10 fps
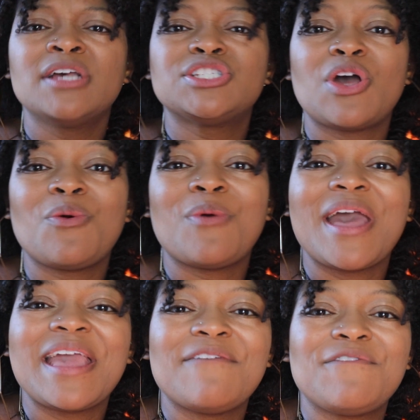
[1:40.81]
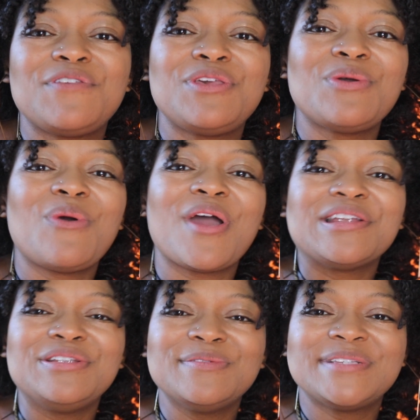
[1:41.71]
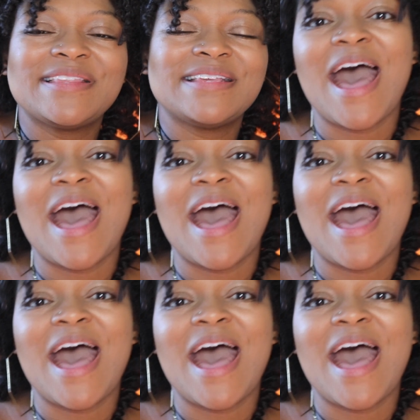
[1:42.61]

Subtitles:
So, if you are new to